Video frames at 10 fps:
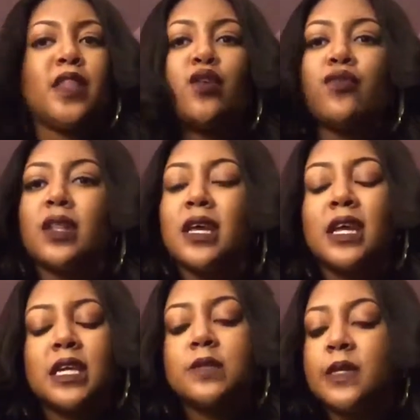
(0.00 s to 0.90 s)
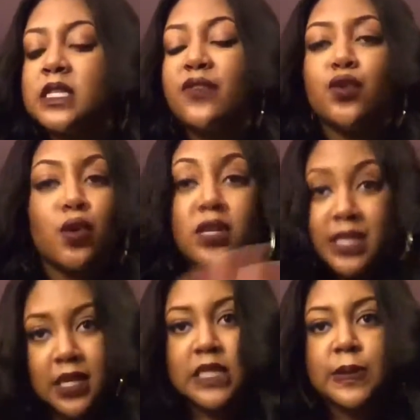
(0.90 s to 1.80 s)
They're really inexpensive. You know
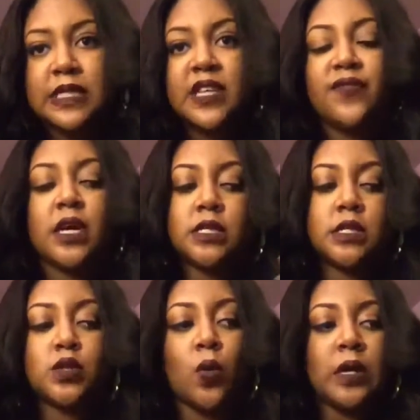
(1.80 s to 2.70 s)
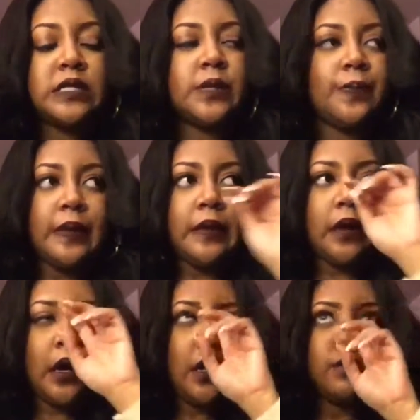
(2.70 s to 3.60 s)
it's inexpensive because it's going to
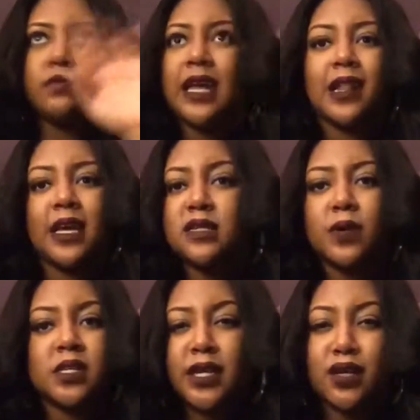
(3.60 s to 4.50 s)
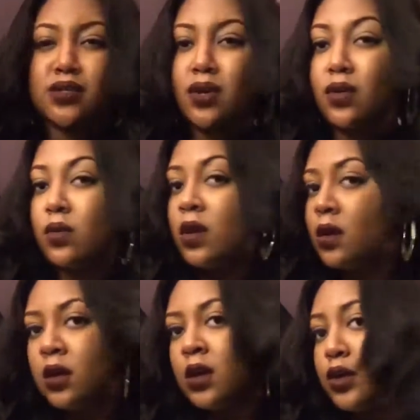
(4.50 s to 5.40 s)
be Aliexpress here, so
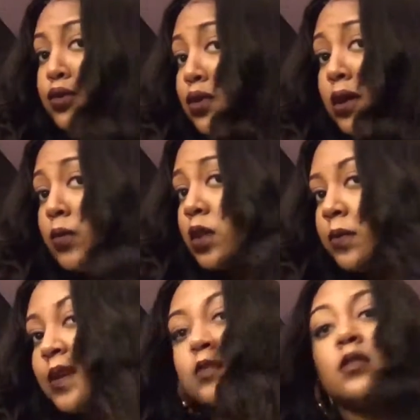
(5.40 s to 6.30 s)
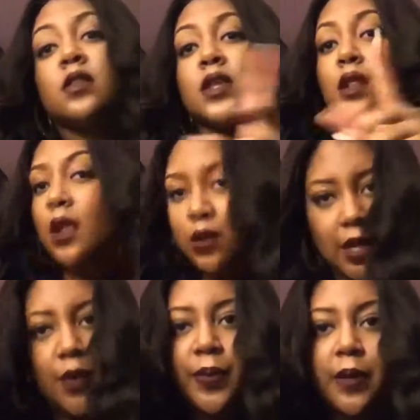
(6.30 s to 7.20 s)
you know I'm all about the
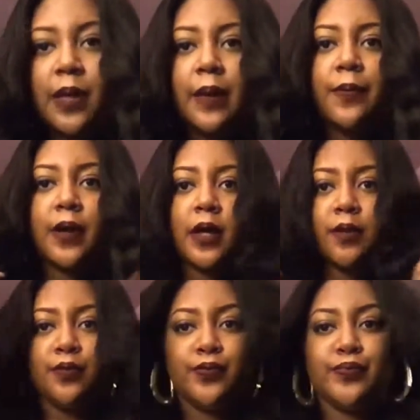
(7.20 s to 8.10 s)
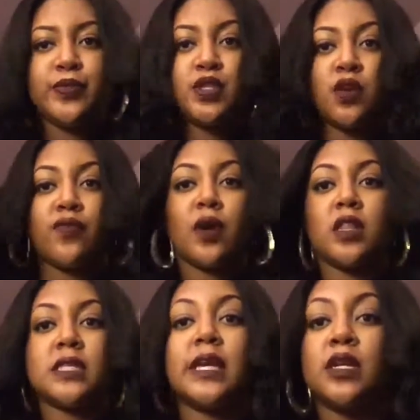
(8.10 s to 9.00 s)
low baby. But so
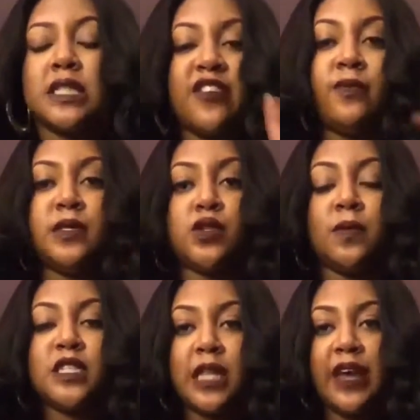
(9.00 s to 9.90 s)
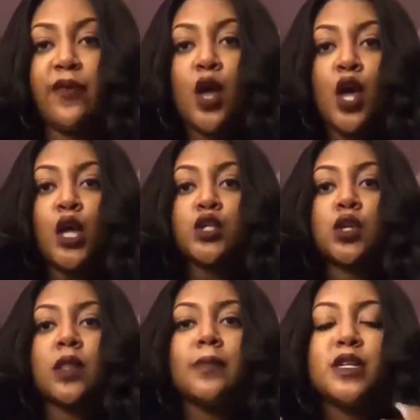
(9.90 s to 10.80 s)
far this hair is giving me so much life.
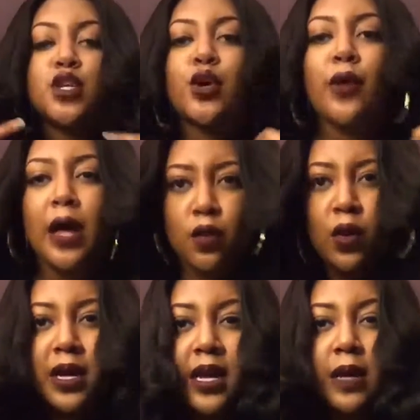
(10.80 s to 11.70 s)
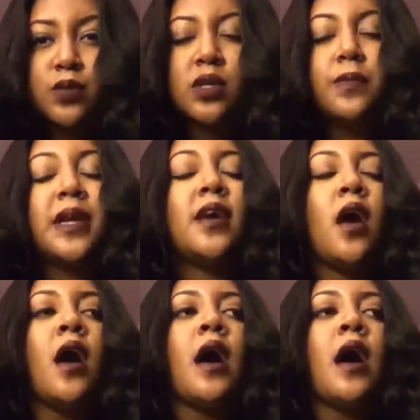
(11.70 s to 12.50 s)
So let me show you how long it comes on me.